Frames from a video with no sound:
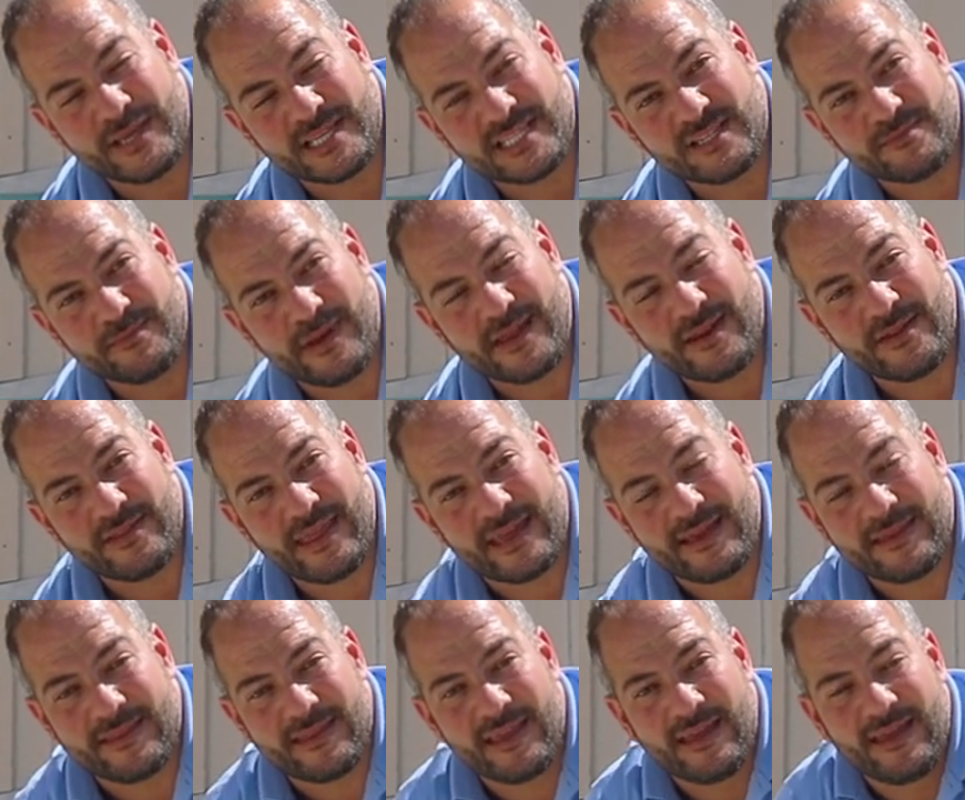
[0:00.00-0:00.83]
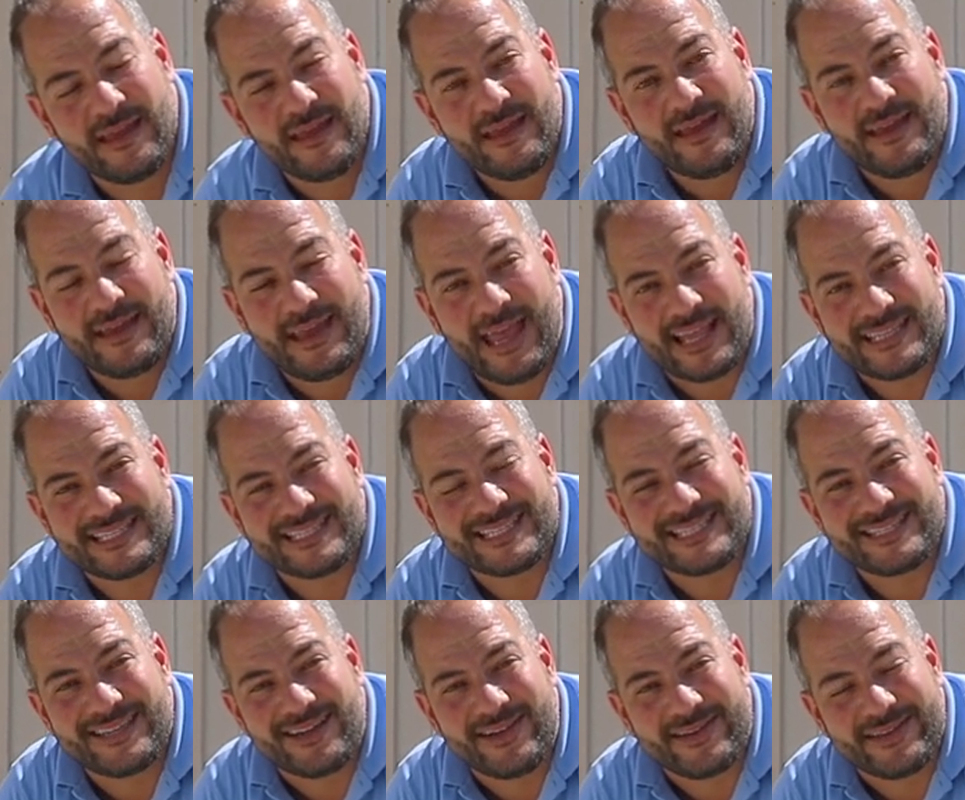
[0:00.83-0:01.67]
piece of metal that gets
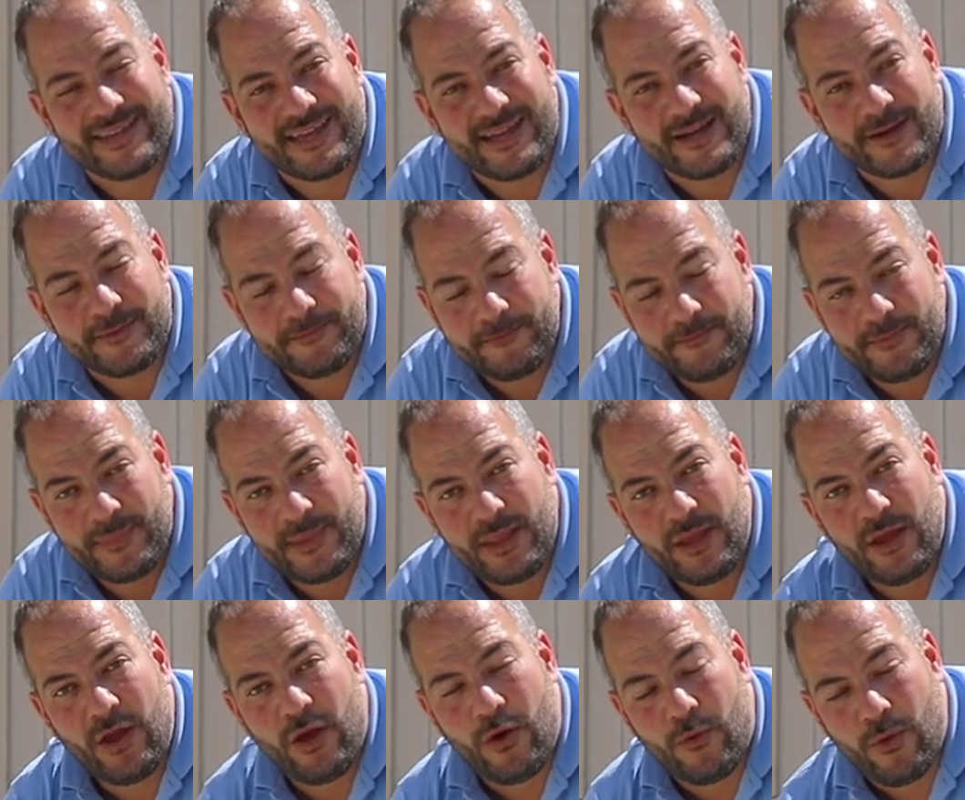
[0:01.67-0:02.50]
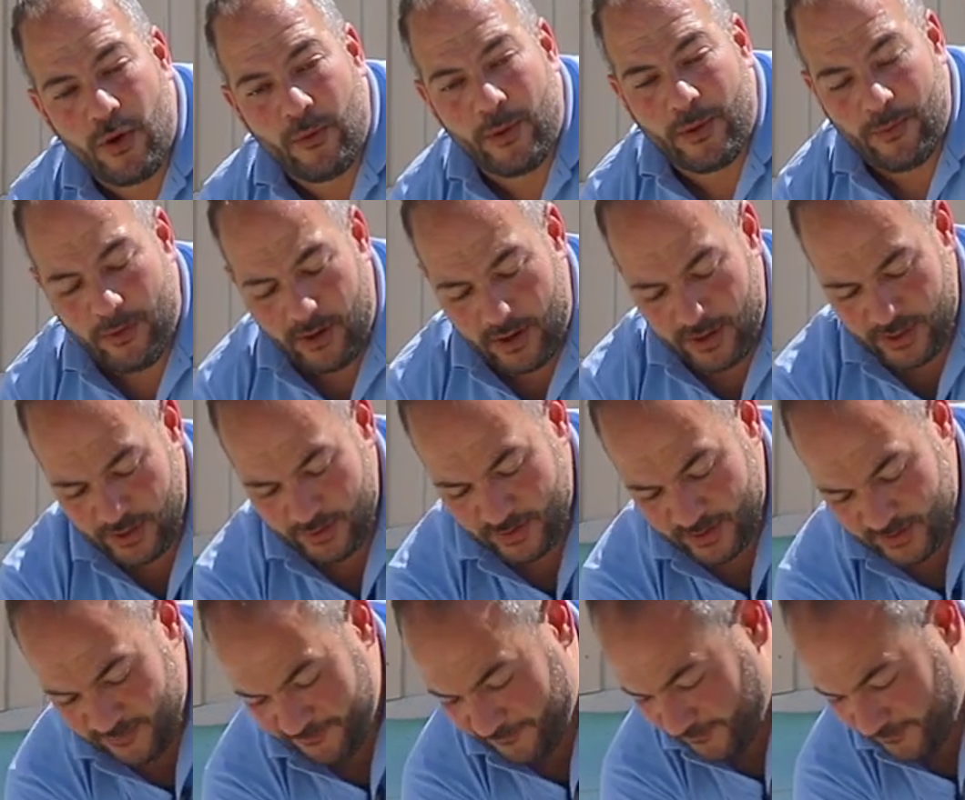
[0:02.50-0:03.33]
installed here, what we want to do is